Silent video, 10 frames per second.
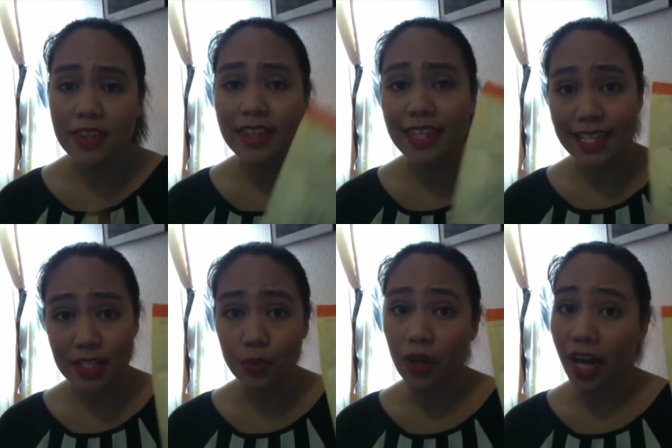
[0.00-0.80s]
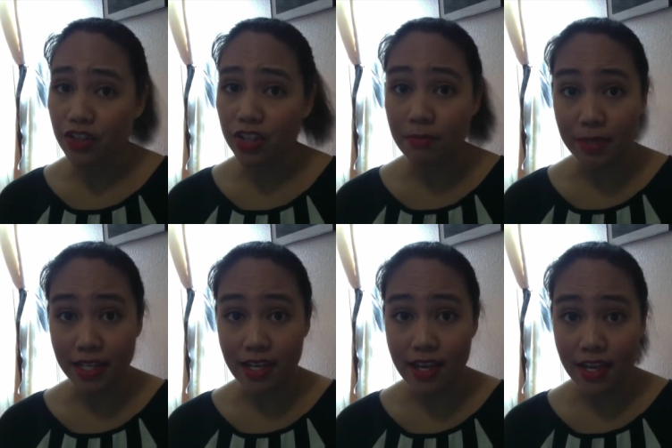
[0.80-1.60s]
This will actually
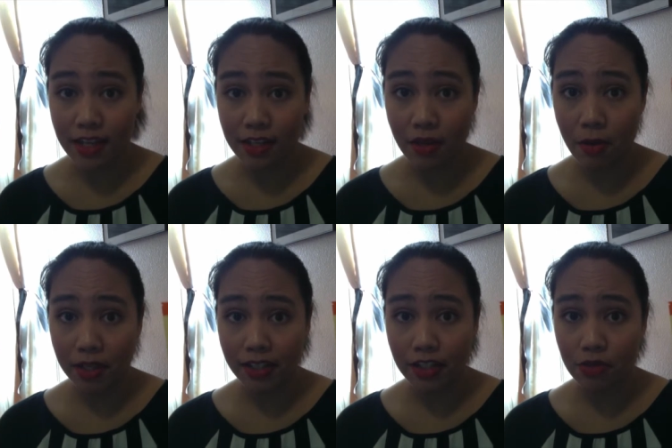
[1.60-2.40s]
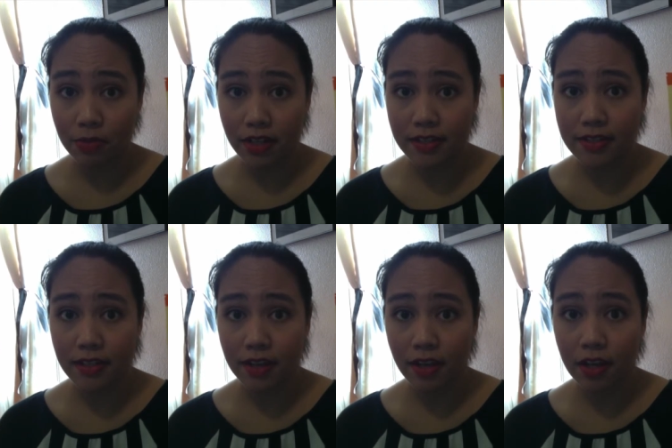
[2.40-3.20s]
be in my NatureBox
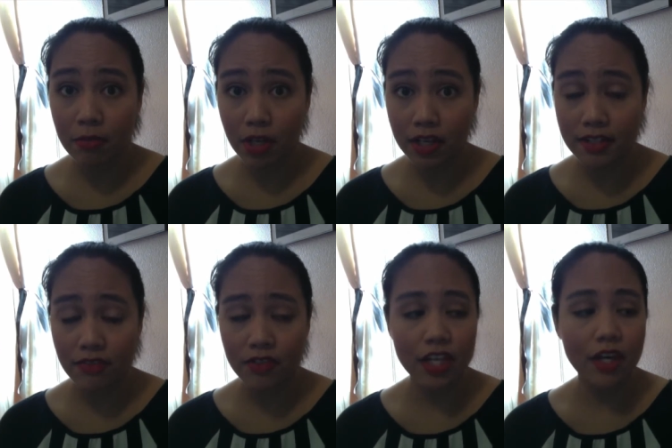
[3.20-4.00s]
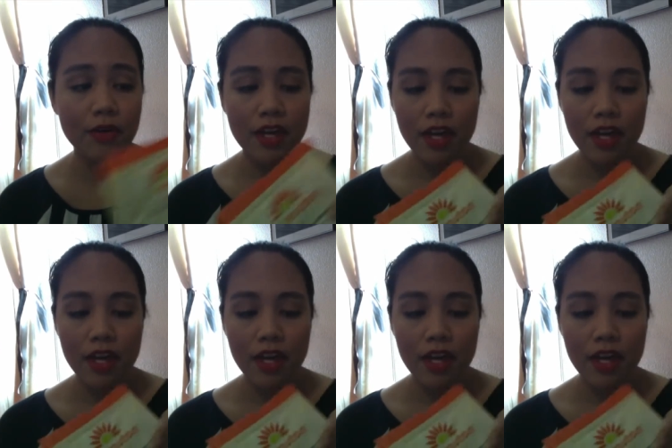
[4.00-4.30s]
unboxing video.